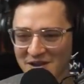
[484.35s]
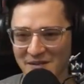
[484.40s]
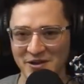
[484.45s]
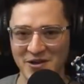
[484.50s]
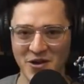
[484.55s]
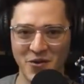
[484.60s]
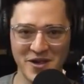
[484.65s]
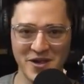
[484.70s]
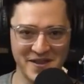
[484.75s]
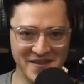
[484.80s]
Let
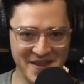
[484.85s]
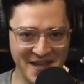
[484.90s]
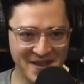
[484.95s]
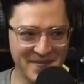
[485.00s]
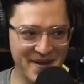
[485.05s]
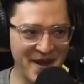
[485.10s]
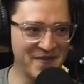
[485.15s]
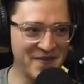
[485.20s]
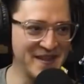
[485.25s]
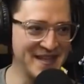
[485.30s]
me know what you think
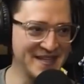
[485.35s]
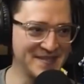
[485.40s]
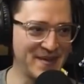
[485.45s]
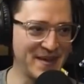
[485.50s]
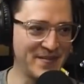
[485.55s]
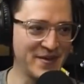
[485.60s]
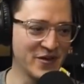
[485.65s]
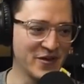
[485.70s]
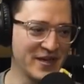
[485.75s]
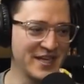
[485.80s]
about this.
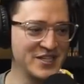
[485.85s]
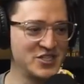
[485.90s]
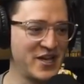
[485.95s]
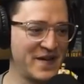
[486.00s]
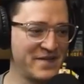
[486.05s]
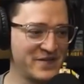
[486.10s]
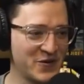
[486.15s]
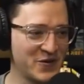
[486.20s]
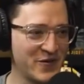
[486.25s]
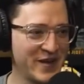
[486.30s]
Maybe it'll get
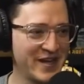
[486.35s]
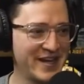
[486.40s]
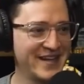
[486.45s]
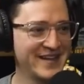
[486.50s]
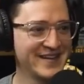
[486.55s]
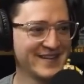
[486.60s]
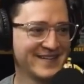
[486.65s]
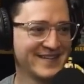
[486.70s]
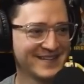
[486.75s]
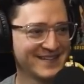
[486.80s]
Jeff to read
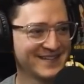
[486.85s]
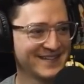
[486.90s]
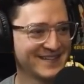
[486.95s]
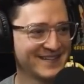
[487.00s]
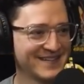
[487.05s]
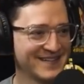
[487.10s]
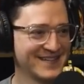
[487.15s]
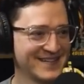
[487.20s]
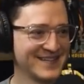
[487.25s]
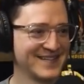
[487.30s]
it.
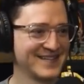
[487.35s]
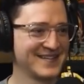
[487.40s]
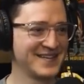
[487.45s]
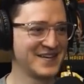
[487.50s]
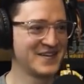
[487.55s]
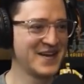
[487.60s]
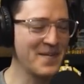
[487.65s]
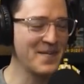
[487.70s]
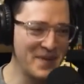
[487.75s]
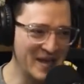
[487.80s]

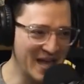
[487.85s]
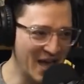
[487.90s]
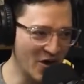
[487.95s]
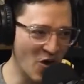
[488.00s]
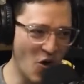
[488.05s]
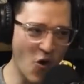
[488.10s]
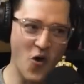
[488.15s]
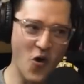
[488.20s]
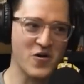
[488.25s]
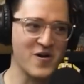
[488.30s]
You're not big on
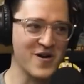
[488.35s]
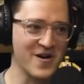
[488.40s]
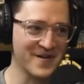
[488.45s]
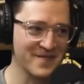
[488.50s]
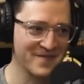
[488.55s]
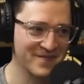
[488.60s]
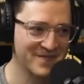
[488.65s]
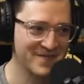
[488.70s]
horror.